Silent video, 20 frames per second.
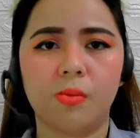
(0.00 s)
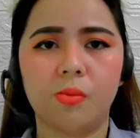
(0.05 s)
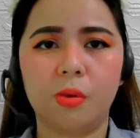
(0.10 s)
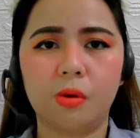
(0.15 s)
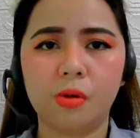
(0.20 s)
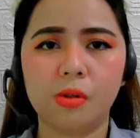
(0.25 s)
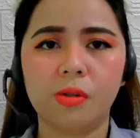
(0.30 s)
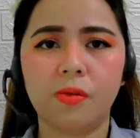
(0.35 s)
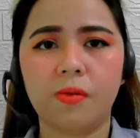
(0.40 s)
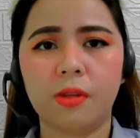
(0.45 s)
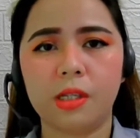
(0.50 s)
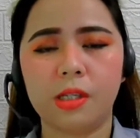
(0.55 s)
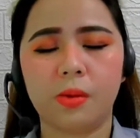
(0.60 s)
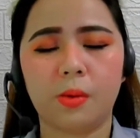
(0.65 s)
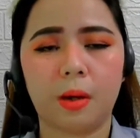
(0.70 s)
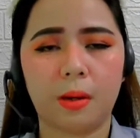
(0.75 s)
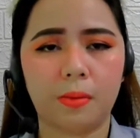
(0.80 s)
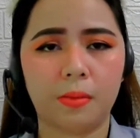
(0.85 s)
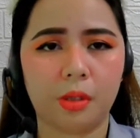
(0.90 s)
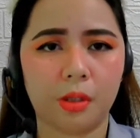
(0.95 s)
most of these
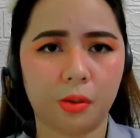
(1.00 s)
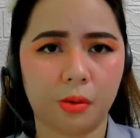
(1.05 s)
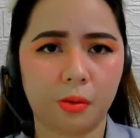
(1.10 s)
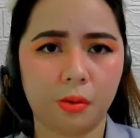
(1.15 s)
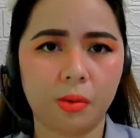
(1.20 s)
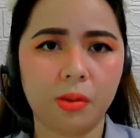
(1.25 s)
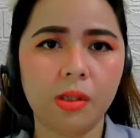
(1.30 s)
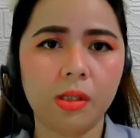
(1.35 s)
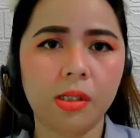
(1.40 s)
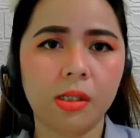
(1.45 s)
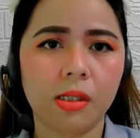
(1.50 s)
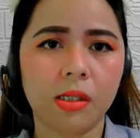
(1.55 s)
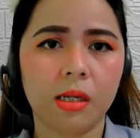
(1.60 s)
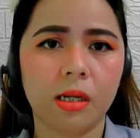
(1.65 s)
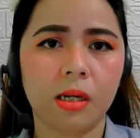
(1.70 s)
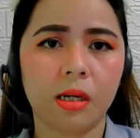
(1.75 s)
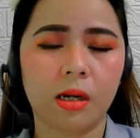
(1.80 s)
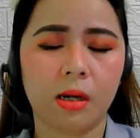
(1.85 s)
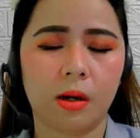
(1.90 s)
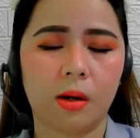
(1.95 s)
webtoons,
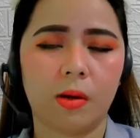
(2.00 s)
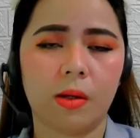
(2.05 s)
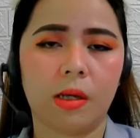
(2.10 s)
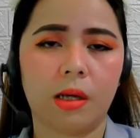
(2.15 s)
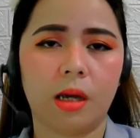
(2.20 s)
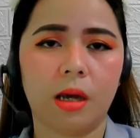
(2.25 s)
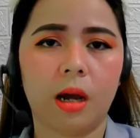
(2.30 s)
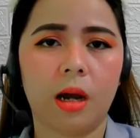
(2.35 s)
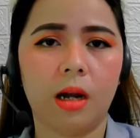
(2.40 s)
okay,